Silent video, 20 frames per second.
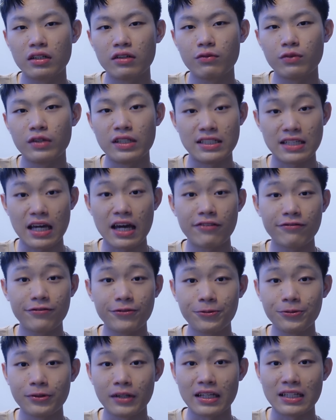with his
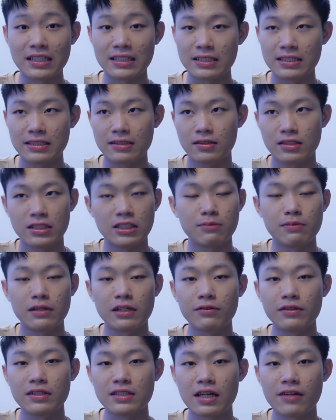handphone, like he's
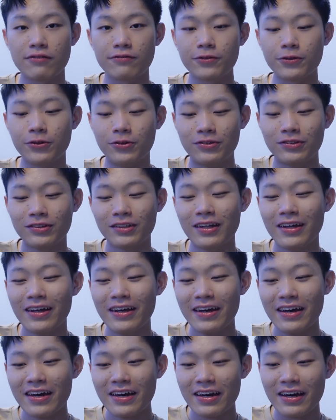playing with his handphone.
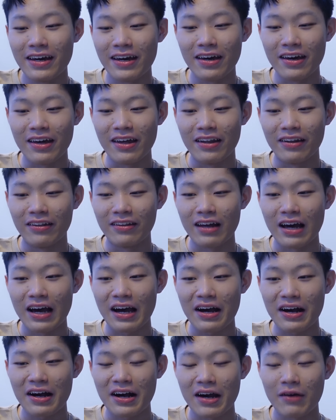And
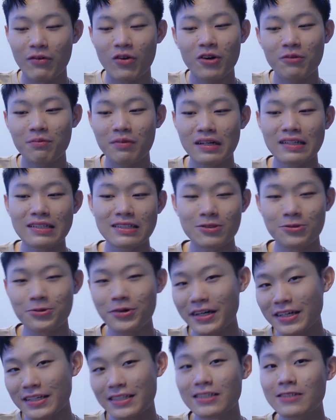I walked past
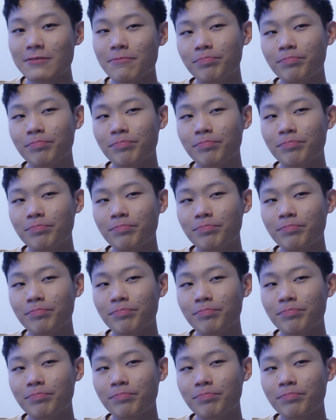twice.